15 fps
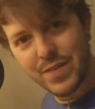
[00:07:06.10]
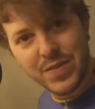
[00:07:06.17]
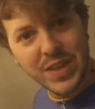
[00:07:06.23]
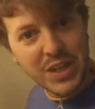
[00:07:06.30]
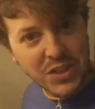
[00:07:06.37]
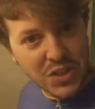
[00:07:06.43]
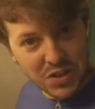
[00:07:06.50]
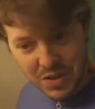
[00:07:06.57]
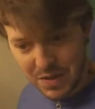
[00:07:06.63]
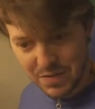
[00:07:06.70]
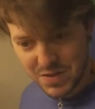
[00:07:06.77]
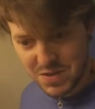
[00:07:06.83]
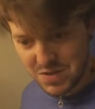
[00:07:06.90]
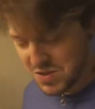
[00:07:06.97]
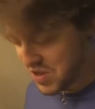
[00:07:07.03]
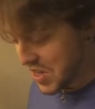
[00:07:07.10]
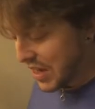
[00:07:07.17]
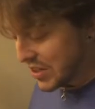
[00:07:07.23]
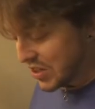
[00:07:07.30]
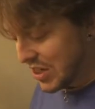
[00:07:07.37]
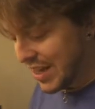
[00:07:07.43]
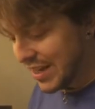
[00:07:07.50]
This,
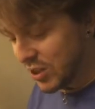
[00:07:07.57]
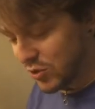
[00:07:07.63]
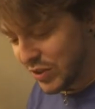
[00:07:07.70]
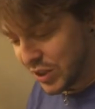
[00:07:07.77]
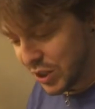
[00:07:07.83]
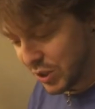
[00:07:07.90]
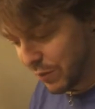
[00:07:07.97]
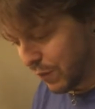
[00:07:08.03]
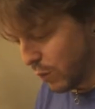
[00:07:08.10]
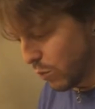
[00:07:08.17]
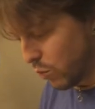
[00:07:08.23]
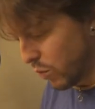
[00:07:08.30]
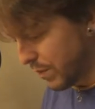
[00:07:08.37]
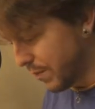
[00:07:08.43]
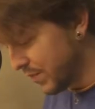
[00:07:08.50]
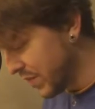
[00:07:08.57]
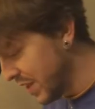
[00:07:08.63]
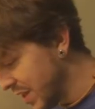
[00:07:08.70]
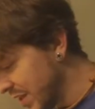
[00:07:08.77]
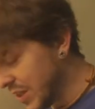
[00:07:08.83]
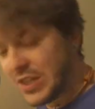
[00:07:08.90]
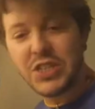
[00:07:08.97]
this literally just fold...
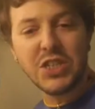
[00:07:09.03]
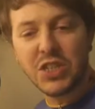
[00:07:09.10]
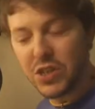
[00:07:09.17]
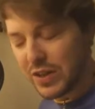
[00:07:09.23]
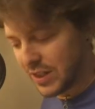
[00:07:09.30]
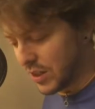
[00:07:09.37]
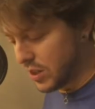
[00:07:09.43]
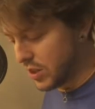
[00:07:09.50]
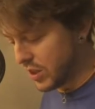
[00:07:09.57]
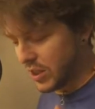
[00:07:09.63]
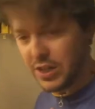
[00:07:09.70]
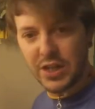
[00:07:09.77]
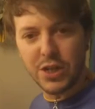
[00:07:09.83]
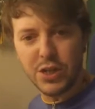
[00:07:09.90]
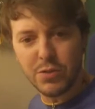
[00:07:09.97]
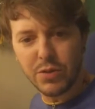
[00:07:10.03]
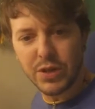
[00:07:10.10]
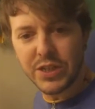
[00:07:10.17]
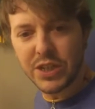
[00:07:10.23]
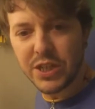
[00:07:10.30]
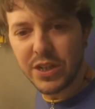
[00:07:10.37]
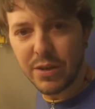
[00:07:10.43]
This is like the... Can you
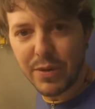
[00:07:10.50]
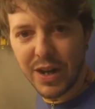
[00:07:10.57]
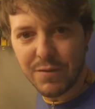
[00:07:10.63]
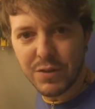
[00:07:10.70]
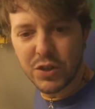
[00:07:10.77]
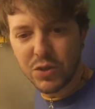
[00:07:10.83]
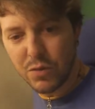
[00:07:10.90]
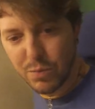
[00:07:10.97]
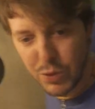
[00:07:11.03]
guys see? I'm gonna have to sort of